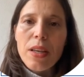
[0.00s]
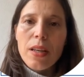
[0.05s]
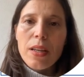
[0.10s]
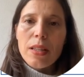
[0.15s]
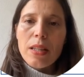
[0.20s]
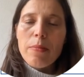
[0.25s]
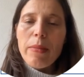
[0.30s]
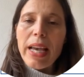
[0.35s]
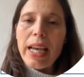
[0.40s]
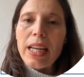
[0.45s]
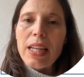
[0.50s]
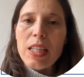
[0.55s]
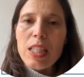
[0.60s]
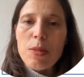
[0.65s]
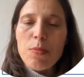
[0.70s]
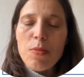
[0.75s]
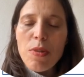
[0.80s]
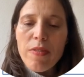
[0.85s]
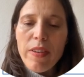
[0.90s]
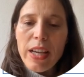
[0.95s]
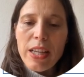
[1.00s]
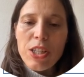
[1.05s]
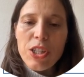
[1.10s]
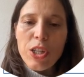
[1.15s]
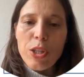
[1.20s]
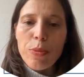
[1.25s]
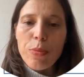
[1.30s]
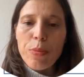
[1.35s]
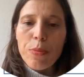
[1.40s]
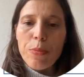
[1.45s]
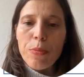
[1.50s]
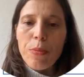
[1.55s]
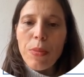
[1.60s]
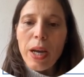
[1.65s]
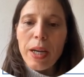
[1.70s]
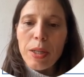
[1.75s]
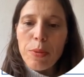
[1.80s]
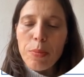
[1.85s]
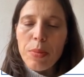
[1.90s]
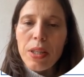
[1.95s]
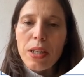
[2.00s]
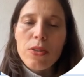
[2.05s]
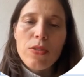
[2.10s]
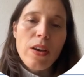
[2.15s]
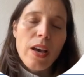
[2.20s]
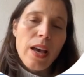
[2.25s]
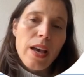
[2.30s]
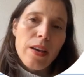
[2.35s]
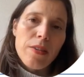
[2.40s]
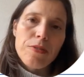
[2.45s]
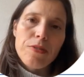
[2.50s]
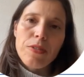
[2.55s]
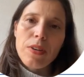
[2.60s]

the mechanism of action might be to have